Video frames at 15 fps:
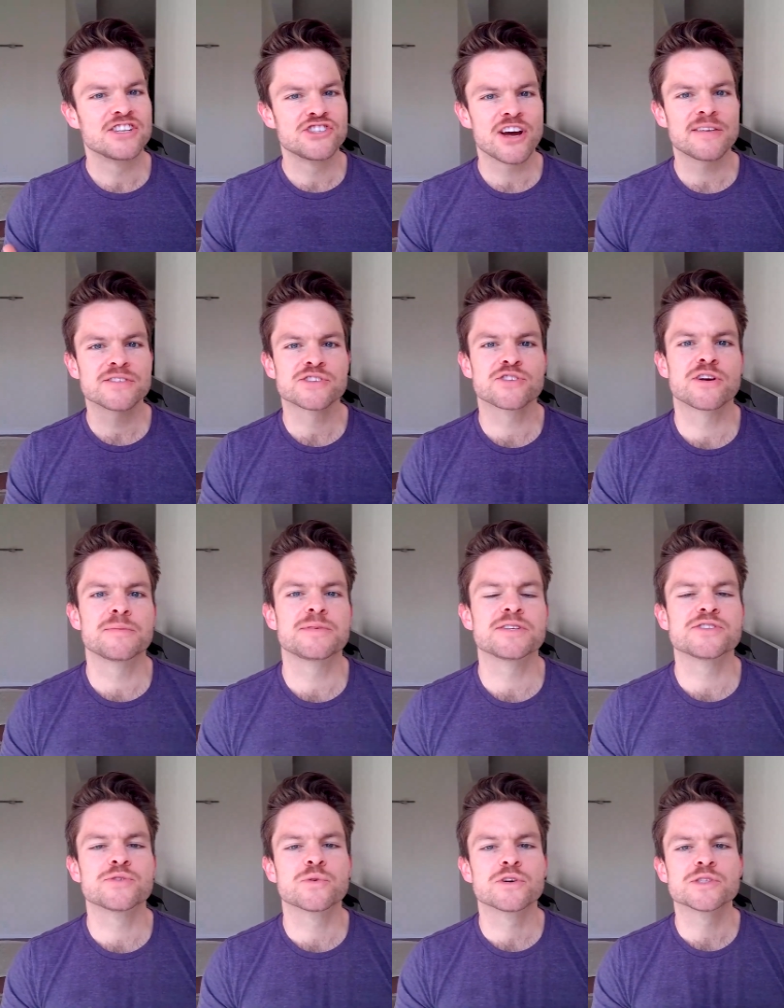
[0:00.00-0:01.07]
JavaScript
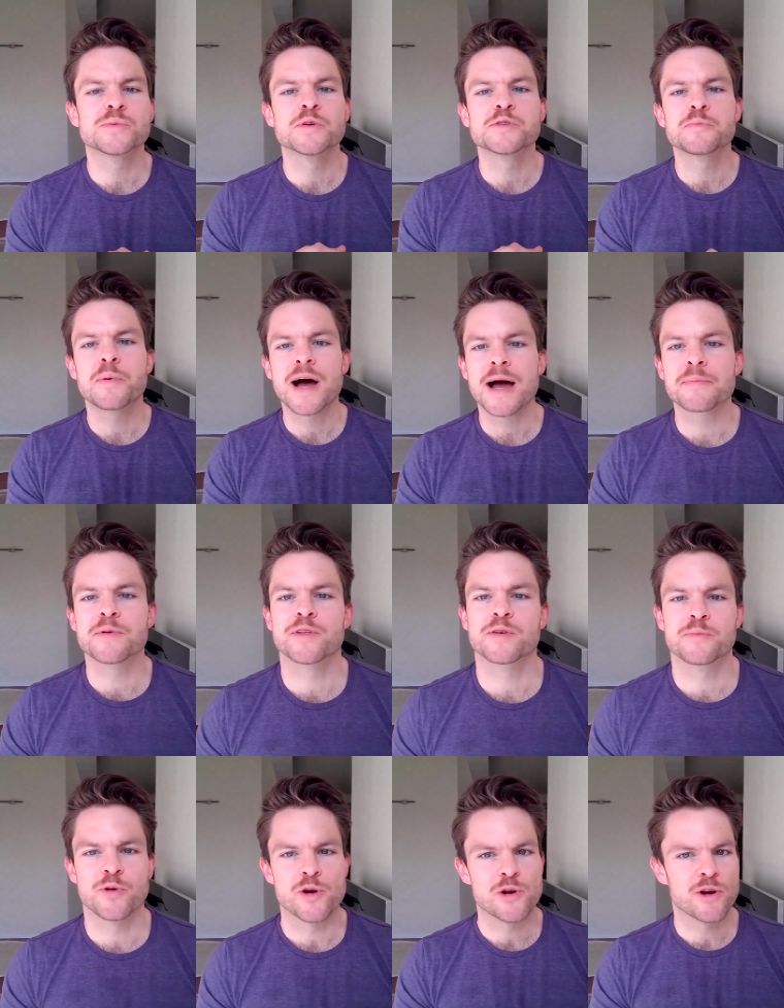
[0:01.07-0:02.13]
is the world's most
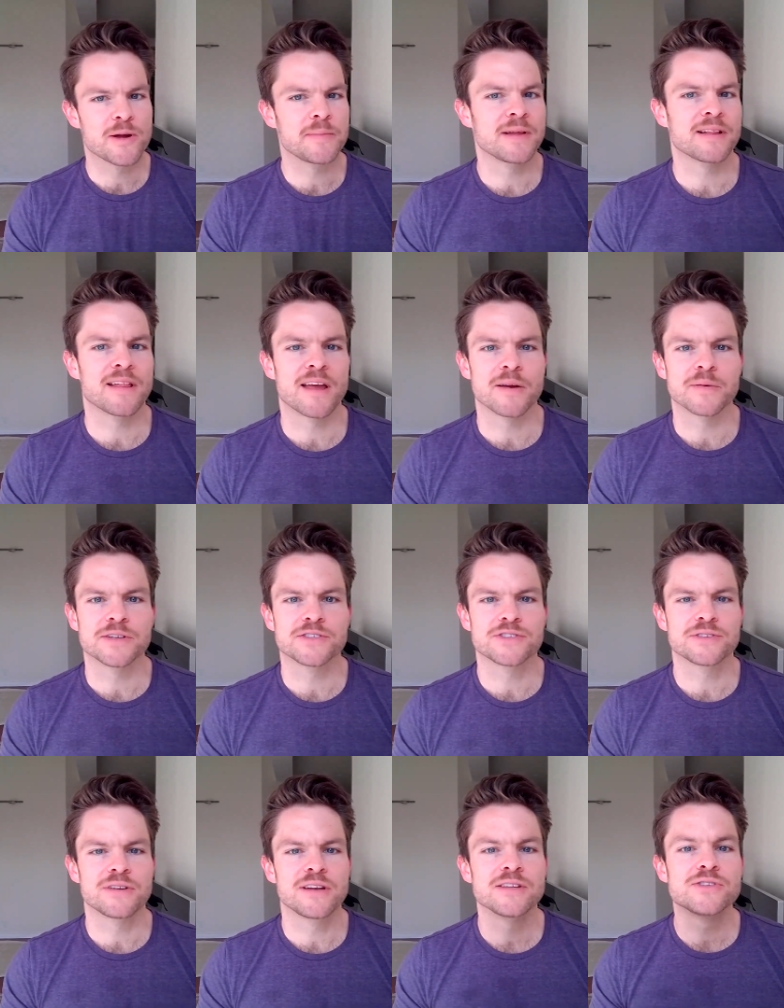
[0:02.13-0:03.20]
popular programming
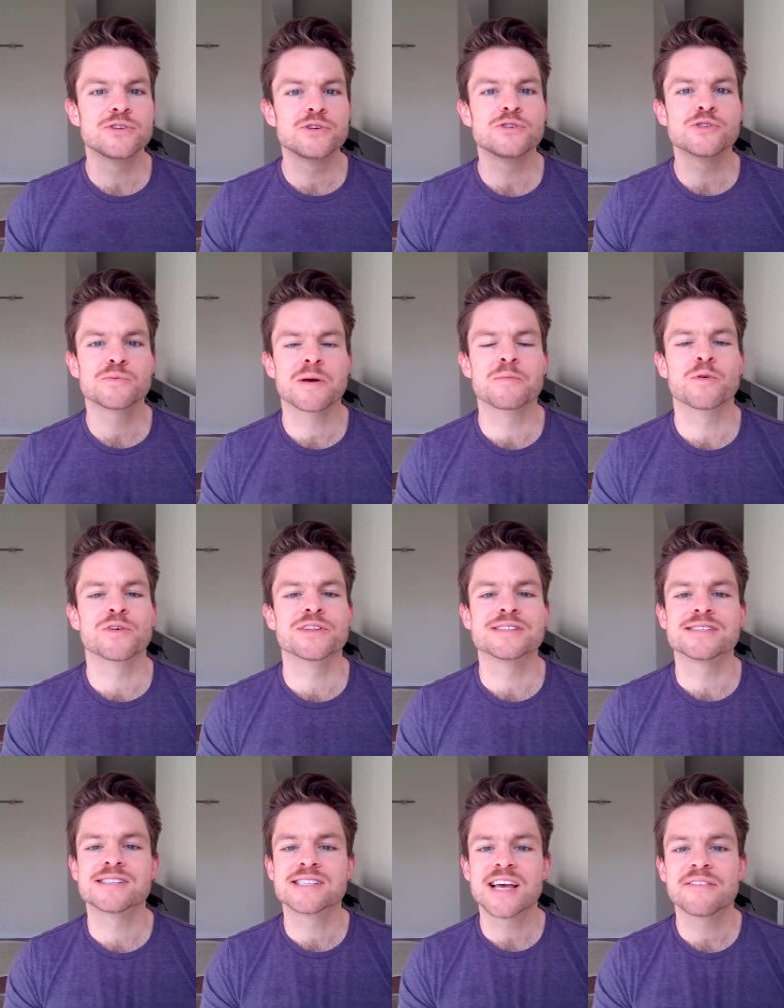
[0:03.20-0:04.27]
language and is used by more than
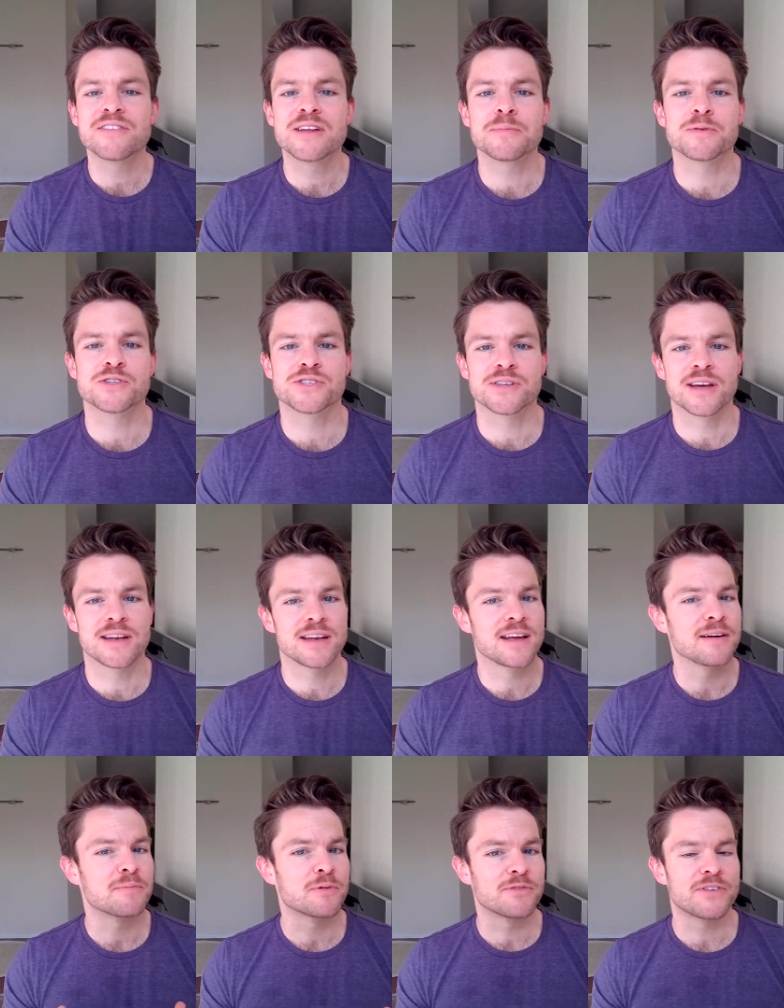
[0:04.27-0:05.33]
70%
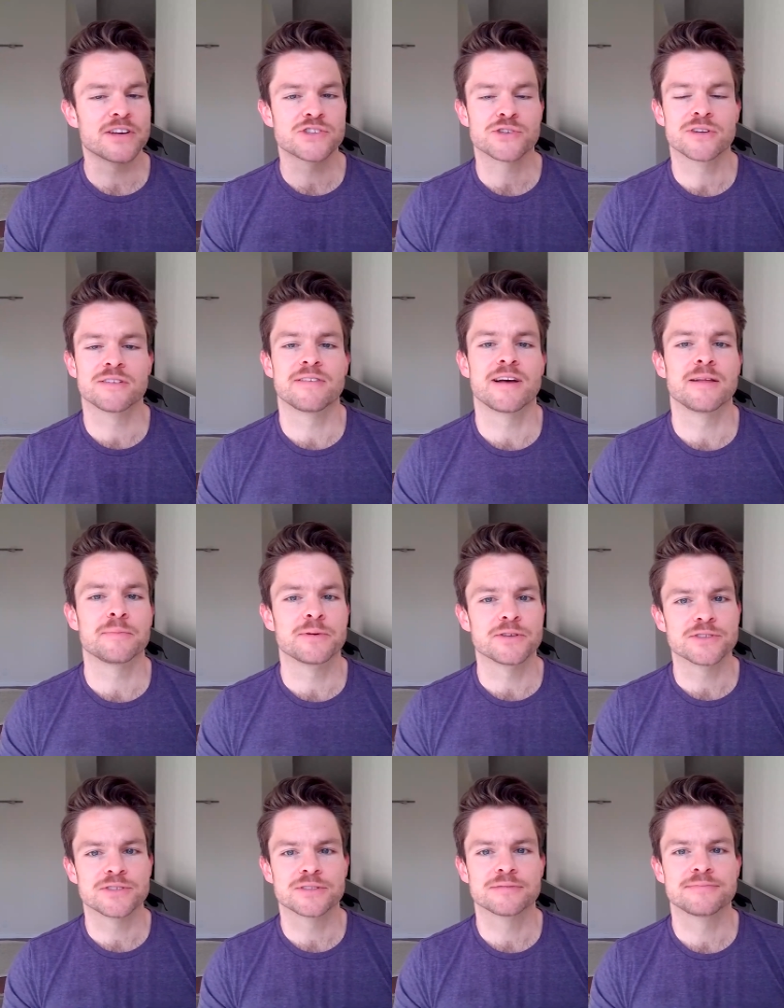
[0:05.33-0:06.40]
of professional
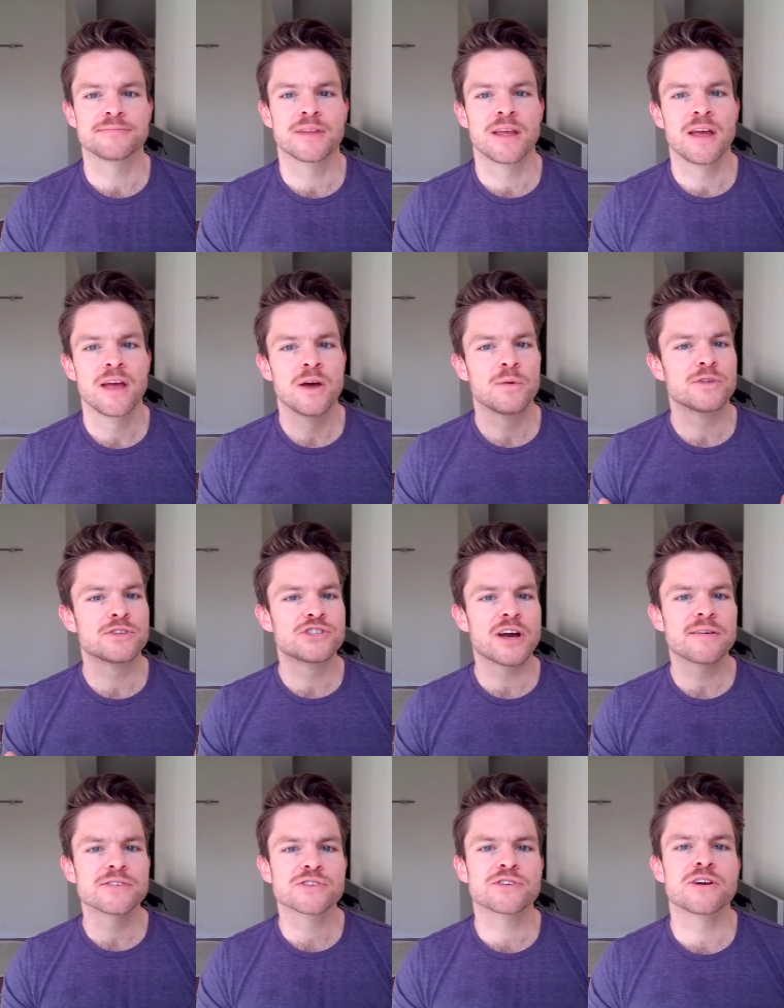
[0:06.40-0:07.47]
developers. With
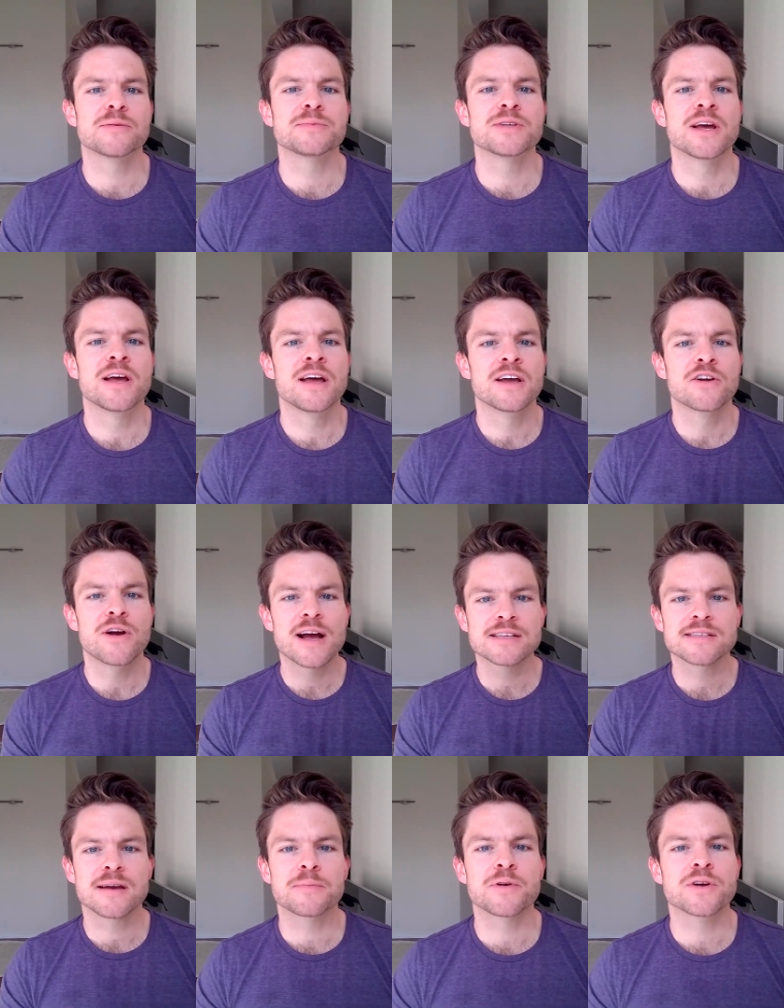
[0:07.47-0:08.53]
JavaScript,
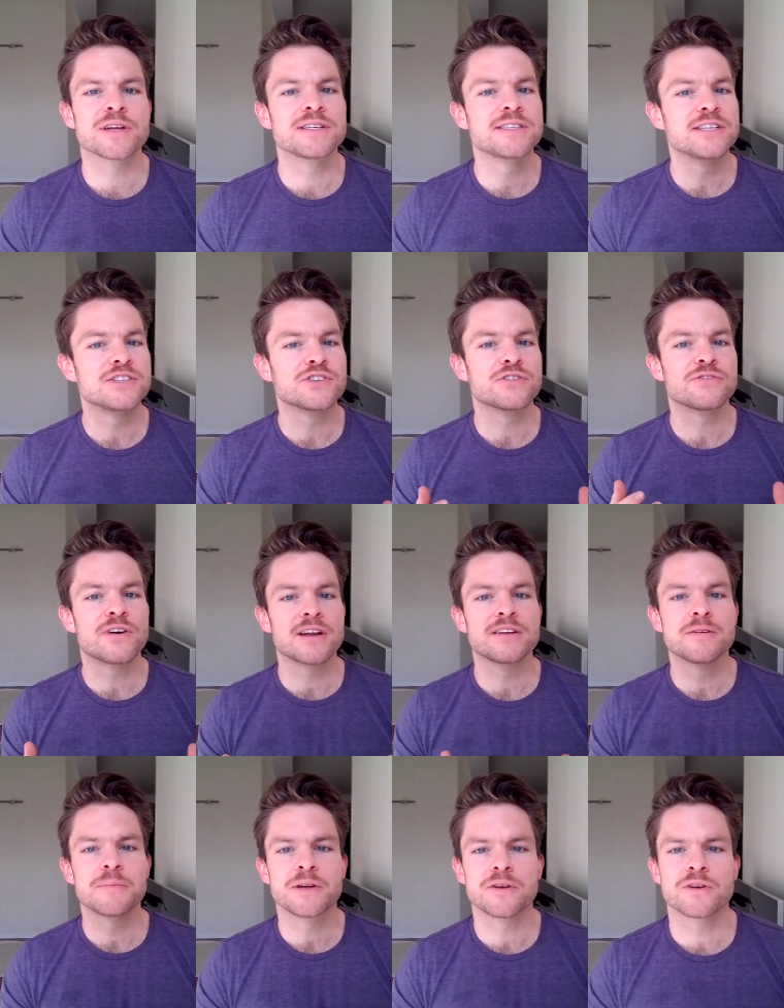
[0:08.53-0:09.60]
Grasshopper can teach
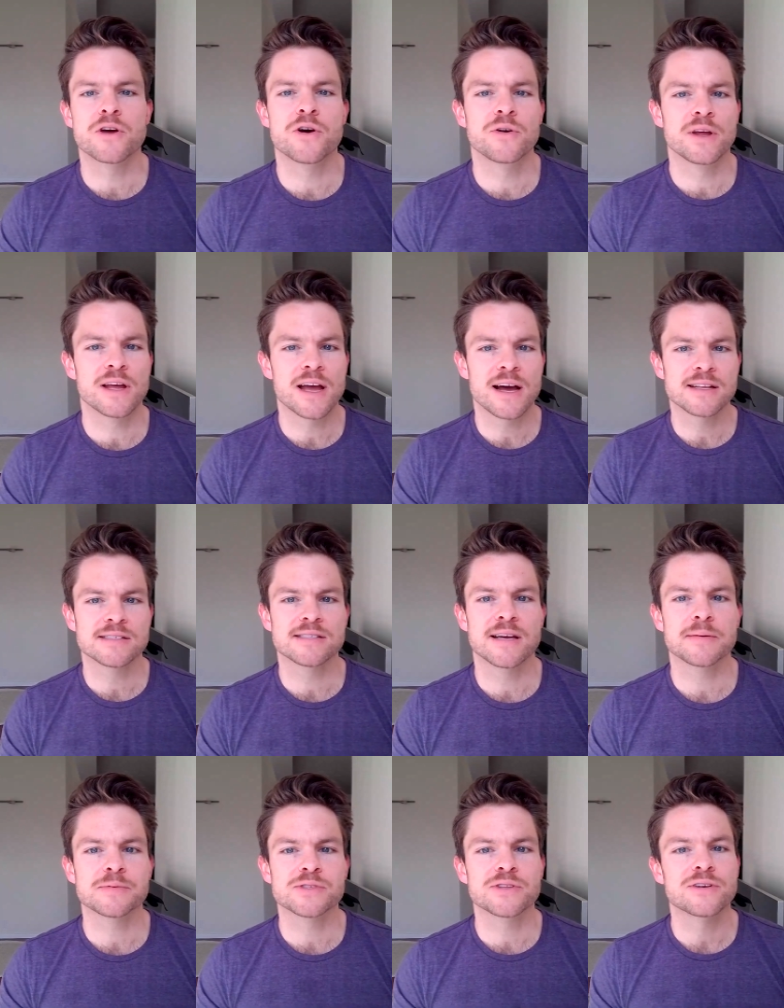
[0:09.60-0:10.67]
fundamental coding
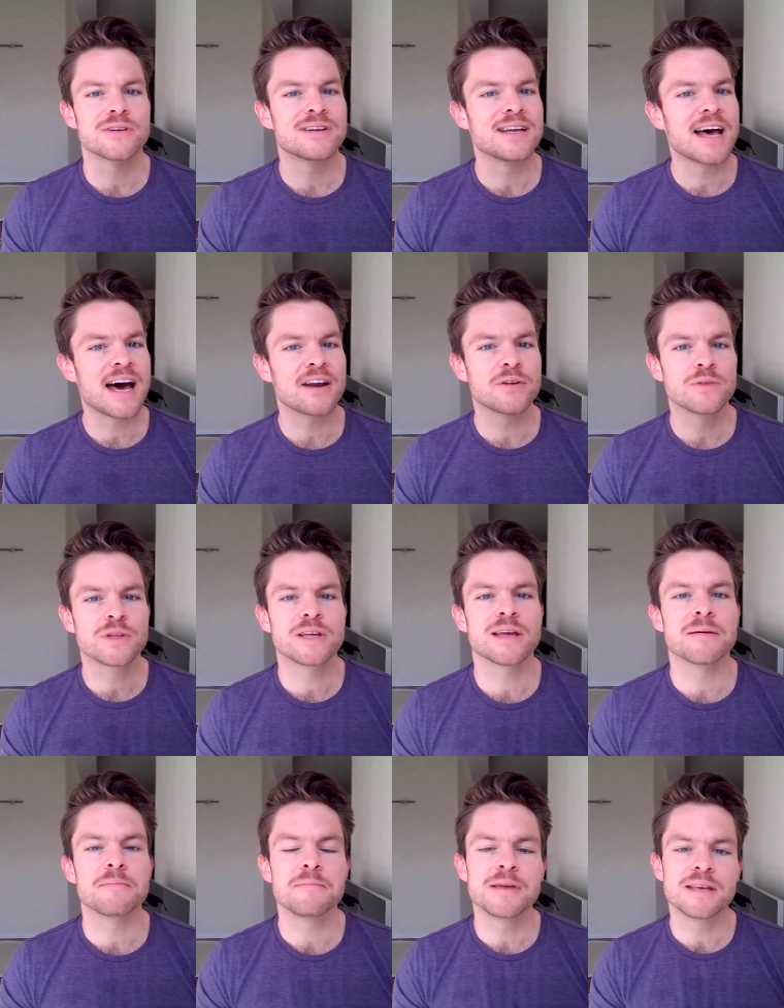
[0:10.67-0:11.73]
concepts that are not only
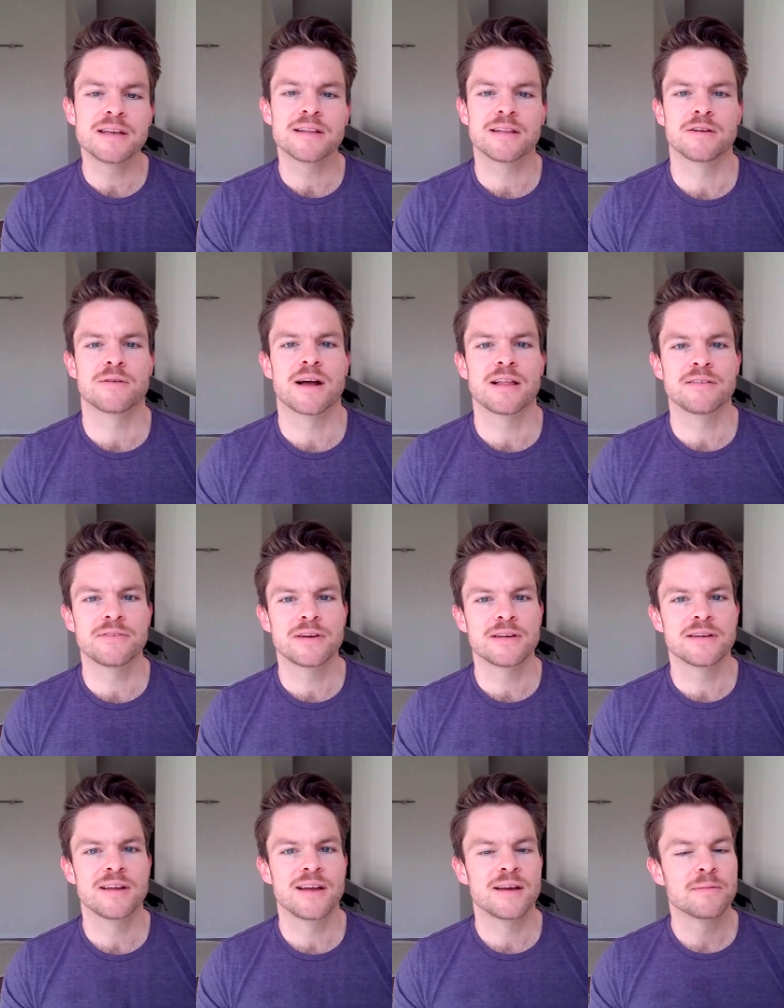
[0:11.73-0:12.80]
immediately
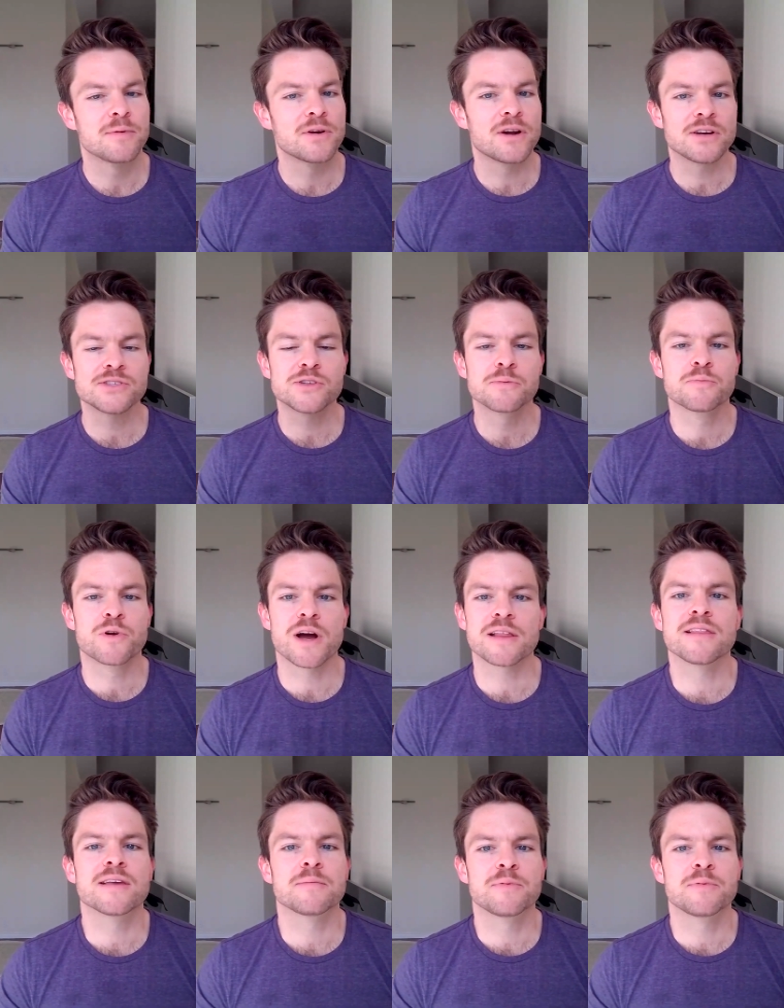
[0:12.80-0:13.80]
relevant, but are also broadly